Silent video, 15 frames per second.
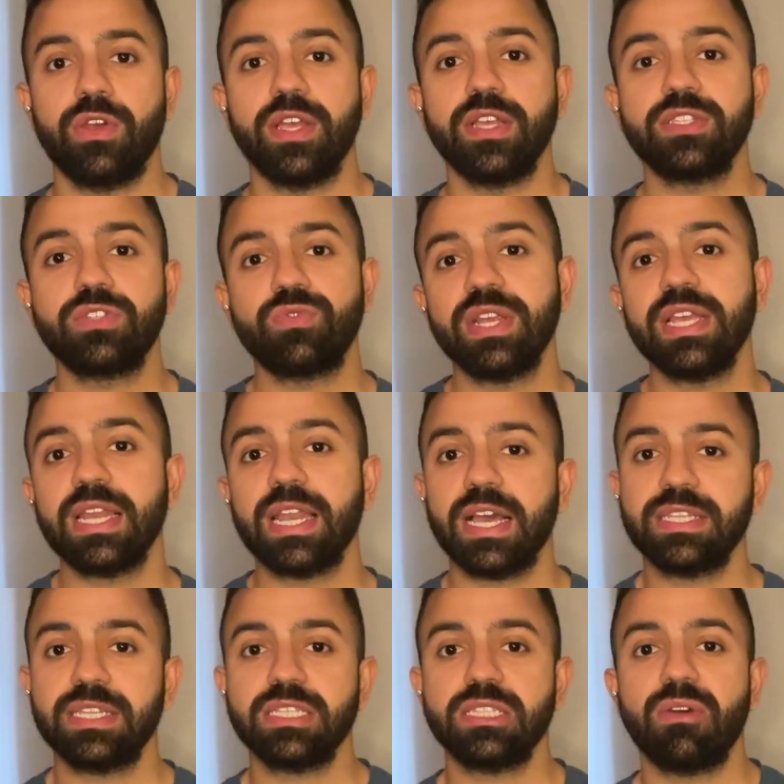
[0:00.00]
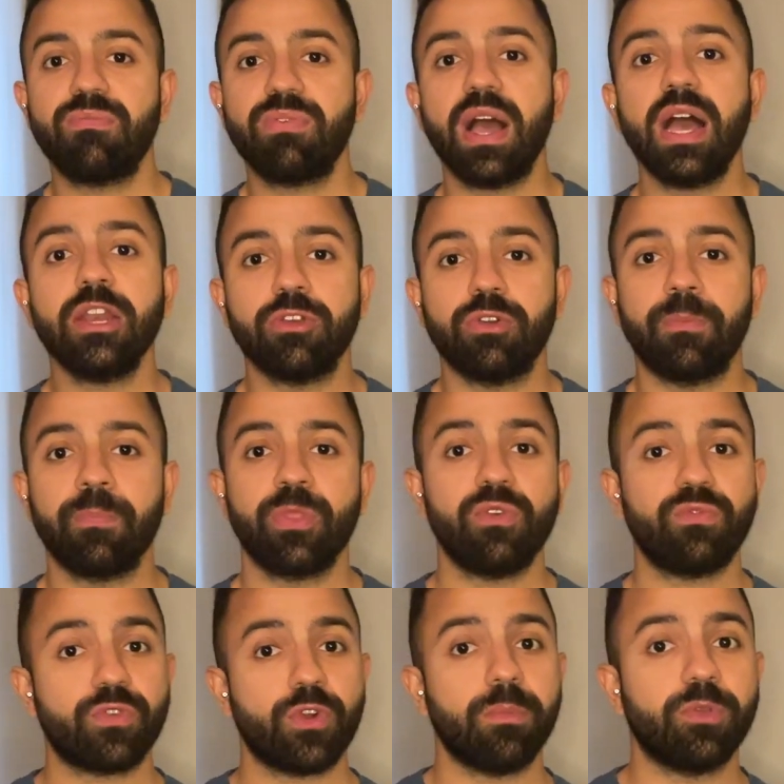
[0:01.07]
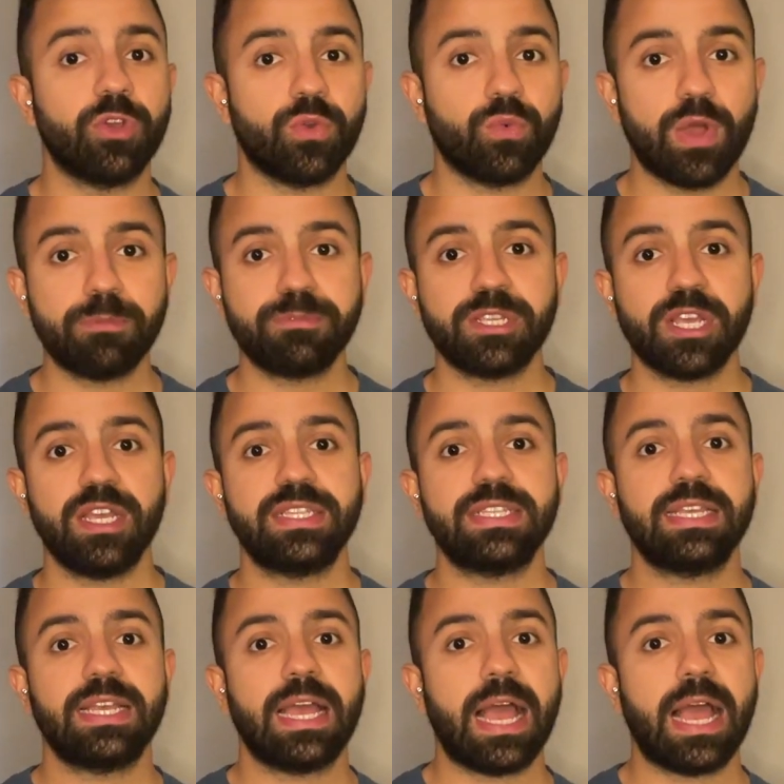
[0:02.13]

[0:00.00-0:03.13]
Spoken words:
is realizing the value from your website,